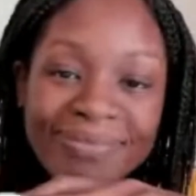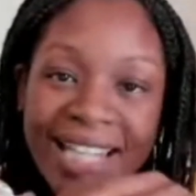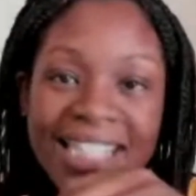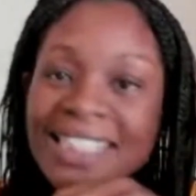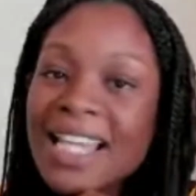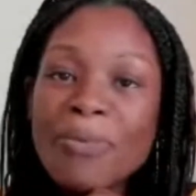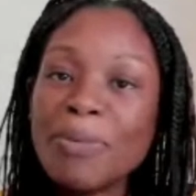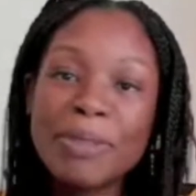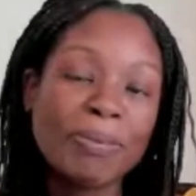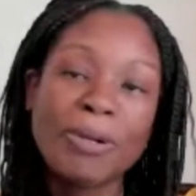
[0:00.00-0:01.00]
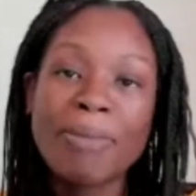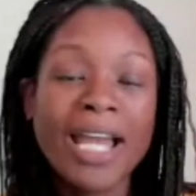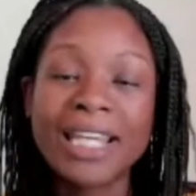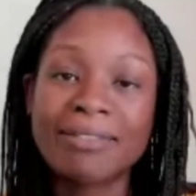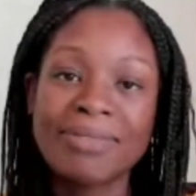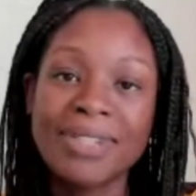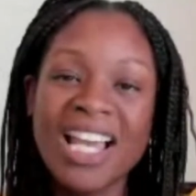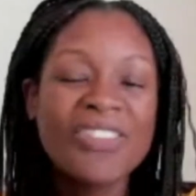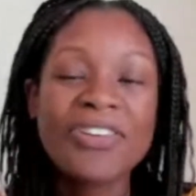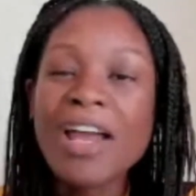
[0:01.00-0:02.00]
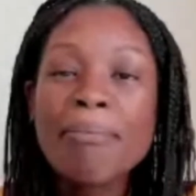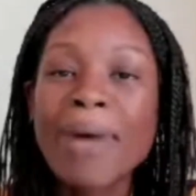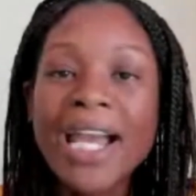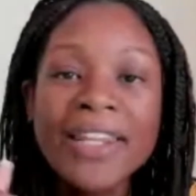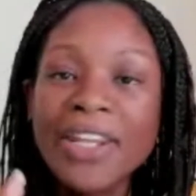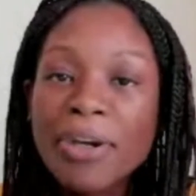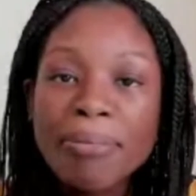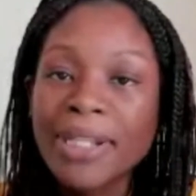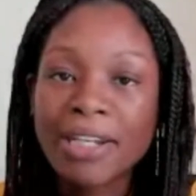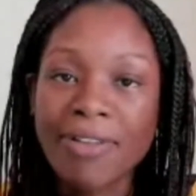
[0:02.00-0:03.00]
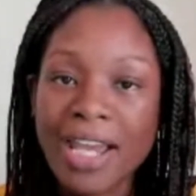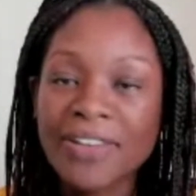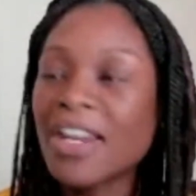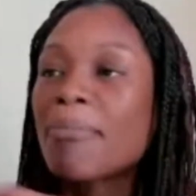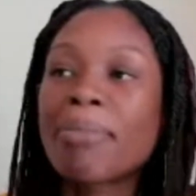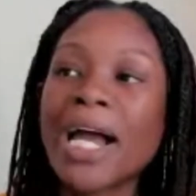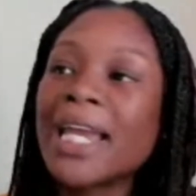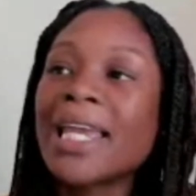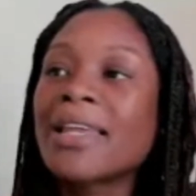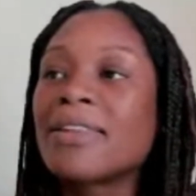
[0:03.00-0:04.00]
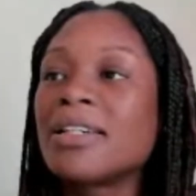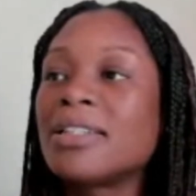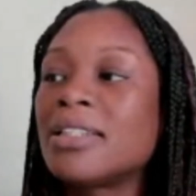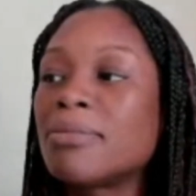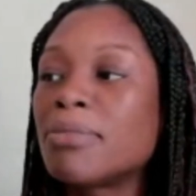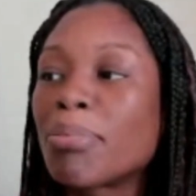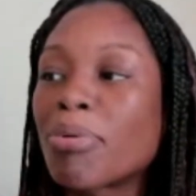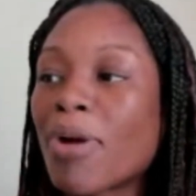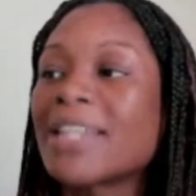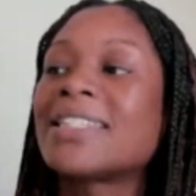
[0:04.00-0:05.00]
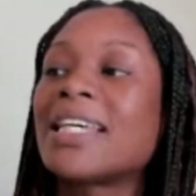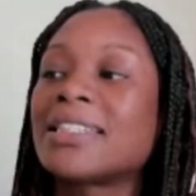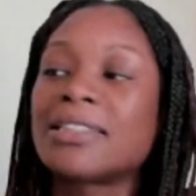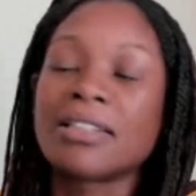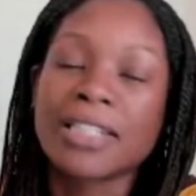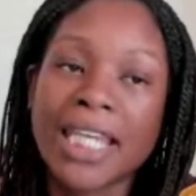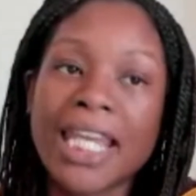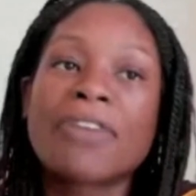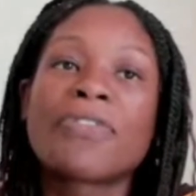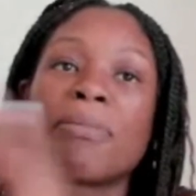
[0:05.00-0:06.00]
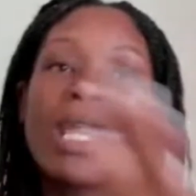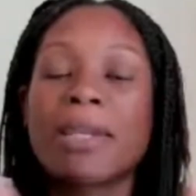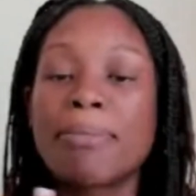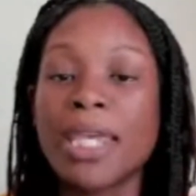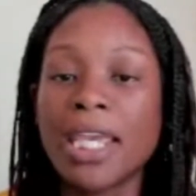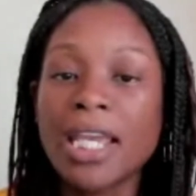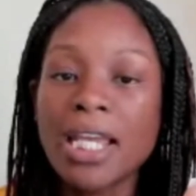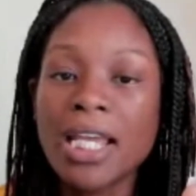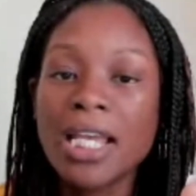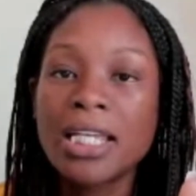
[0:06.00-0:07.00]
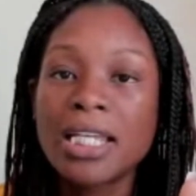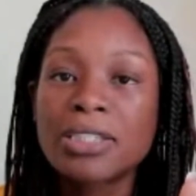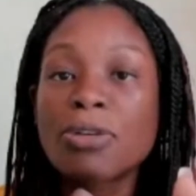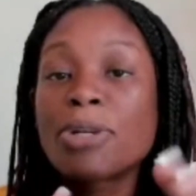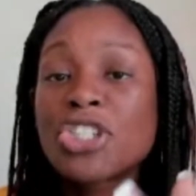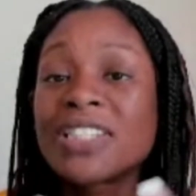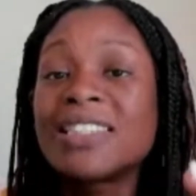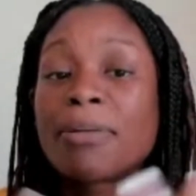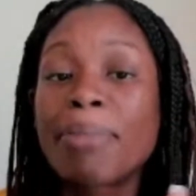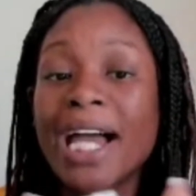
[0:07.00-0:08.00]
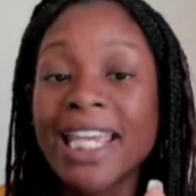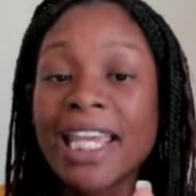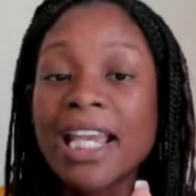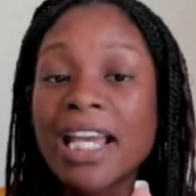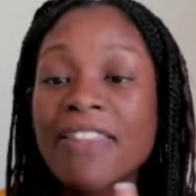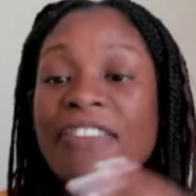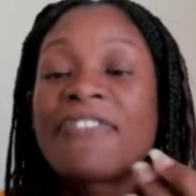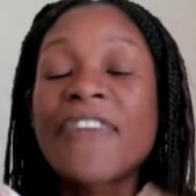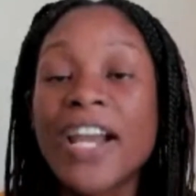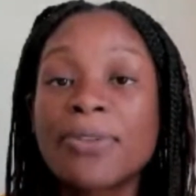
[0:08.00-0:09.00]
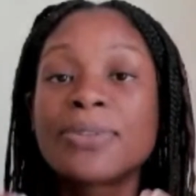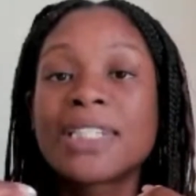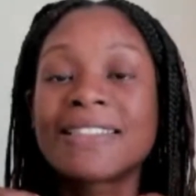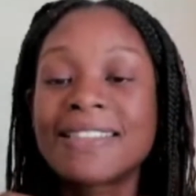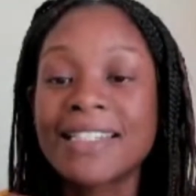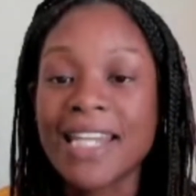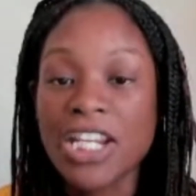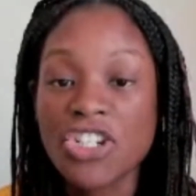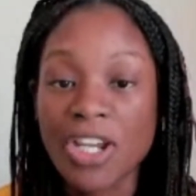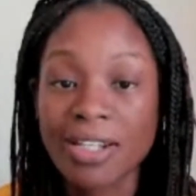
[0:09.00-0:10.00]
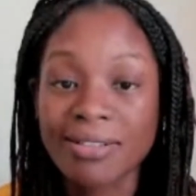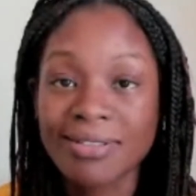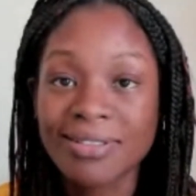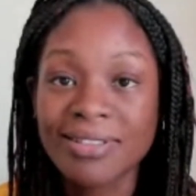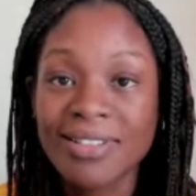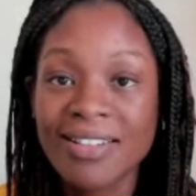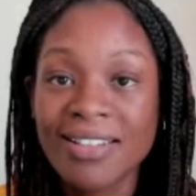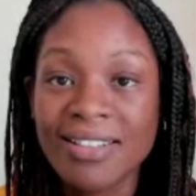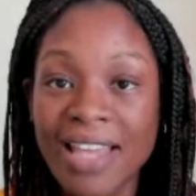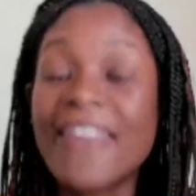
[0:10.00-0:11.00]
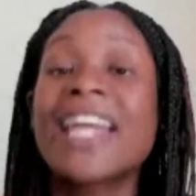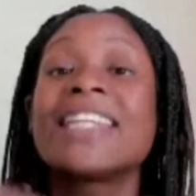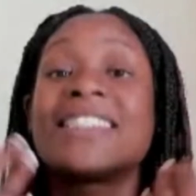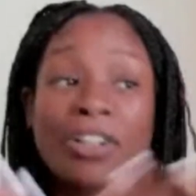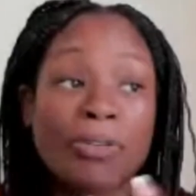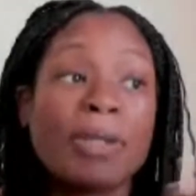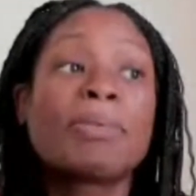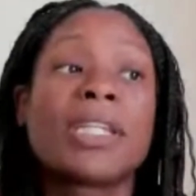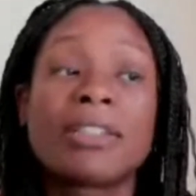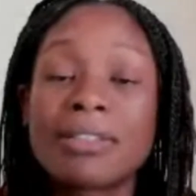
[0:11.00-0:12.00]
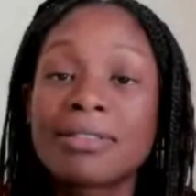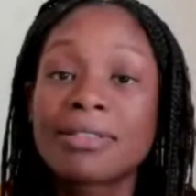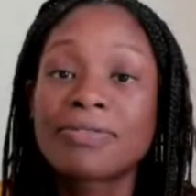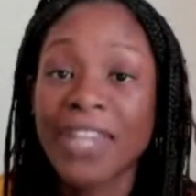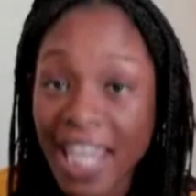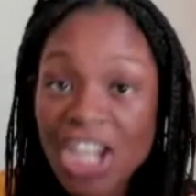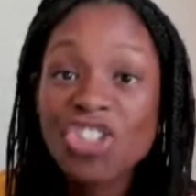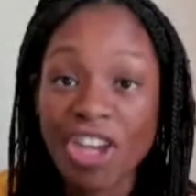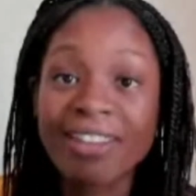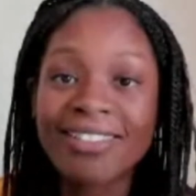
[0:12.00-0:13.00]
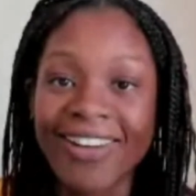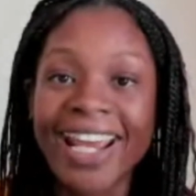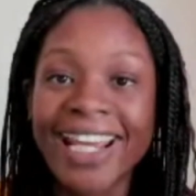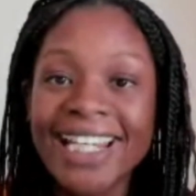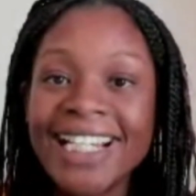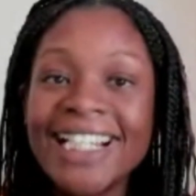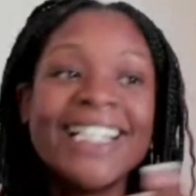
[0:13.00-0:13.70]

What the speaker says: that's not what people are buying. They're not buying the airplane ride. They're not buying the process, the getting from A to B, so much as they're buying the final destination. And that is the Caribbean vacation, right?